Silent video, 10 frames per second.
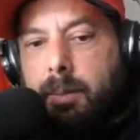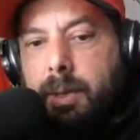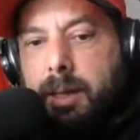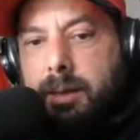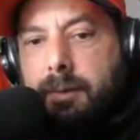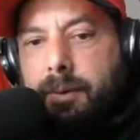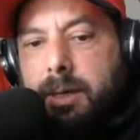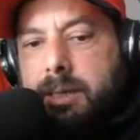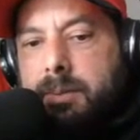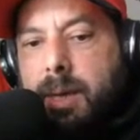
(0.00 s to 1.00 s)
but therefore it
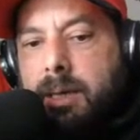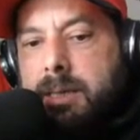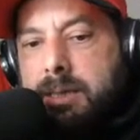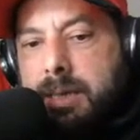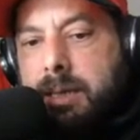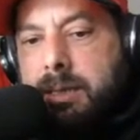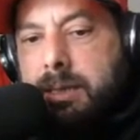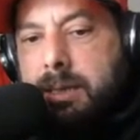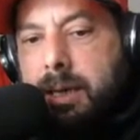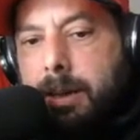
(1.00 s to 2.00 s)
doesn't make
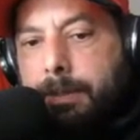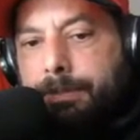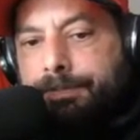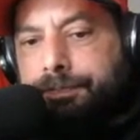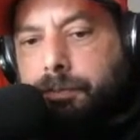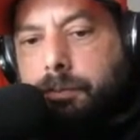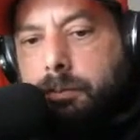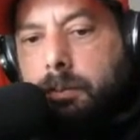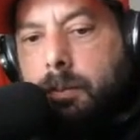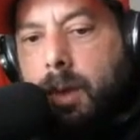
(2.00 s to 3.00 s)
sense um,
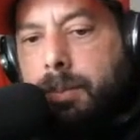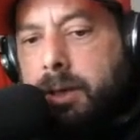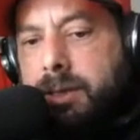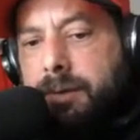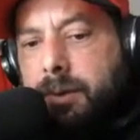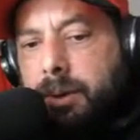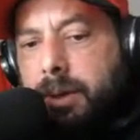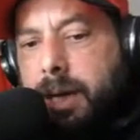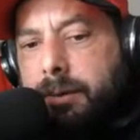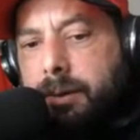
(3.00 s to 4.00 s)
because if you
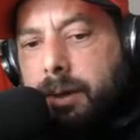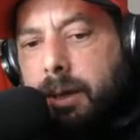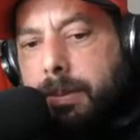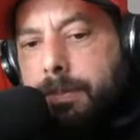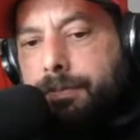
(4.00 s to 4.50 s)
look at uh,